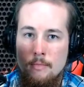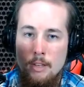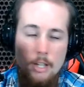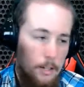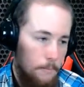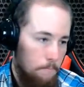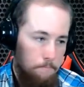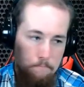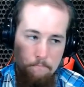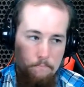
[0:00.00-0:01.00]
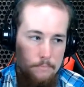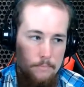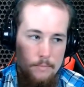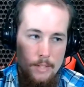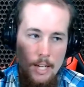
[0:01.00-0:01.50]
Look,
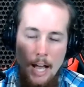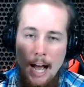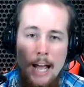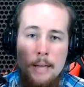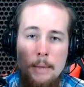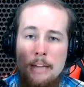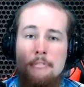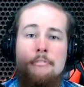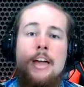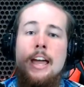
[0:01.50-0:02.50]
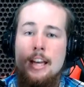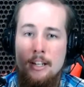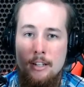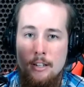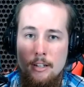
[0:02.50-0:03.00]
I am a fan